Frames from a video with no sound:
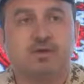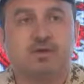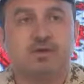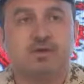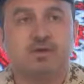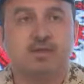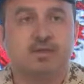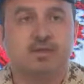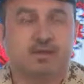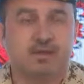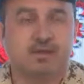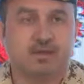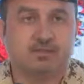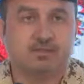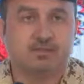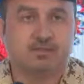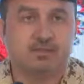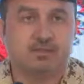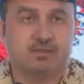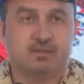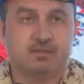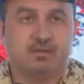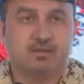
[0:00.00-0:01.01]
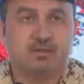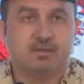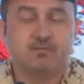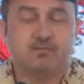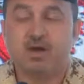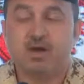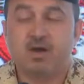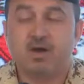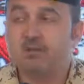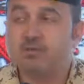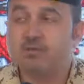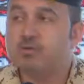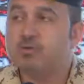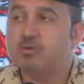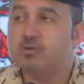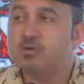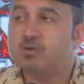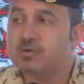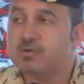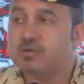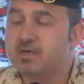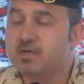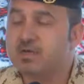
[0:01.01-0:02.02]
we have conducted a
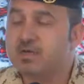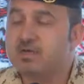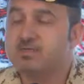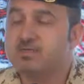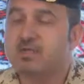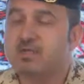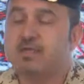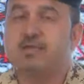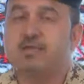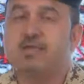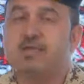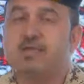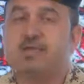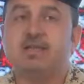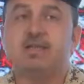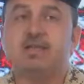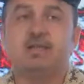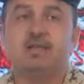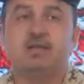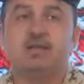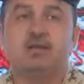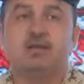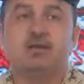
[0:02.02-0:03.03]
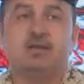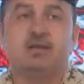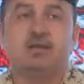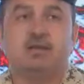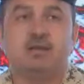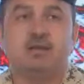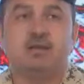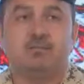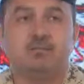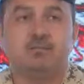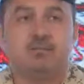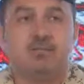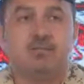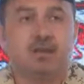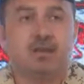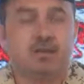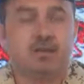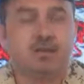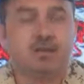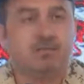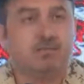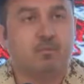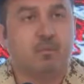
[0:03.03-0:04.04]
clinical study. So
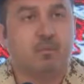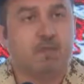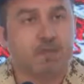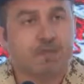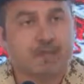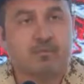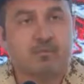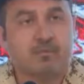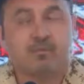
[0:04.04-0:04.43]
my